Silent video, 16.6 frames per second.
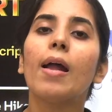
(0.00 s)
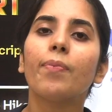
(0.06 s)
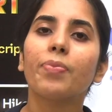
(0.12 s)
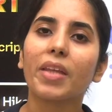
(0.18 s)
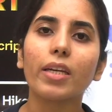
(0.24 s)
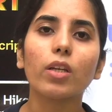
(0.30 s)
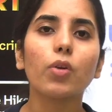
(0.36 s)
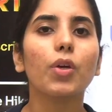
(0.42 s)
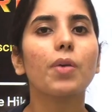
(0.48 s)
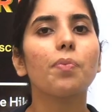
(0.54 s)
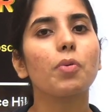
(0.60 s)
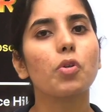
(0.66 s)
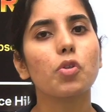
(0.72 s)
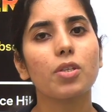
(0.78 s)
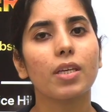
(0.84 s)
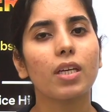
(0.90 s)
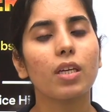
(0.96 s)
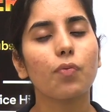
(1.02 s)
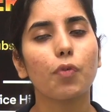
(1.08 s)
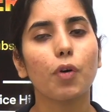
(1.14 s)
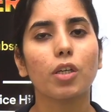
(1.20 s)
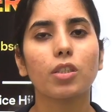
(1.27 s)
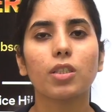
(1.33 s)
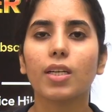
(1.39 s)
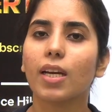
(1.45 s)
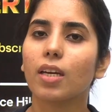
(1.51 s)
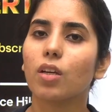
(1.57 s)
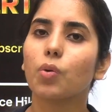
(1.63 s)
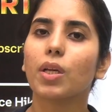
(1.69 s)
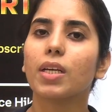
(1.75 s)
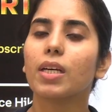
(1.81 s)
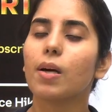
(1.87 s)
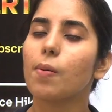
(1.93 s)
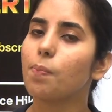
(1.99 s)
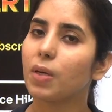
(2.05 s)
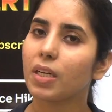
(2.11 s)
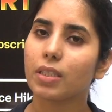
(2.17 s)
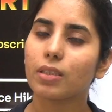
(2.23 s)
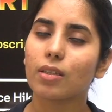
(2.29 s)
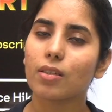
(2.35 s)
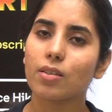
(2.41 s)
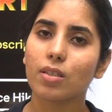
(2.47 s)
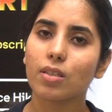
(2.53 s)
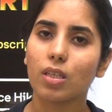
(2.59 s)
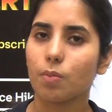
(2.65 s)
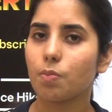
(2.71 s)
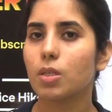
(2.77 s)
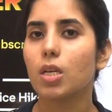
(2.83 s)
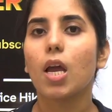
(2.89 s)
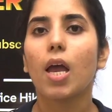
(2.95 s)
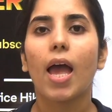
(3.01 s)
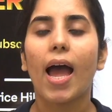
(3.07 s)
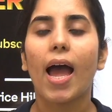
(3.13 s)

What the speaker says: Then you can proceed further and you can complete the steps,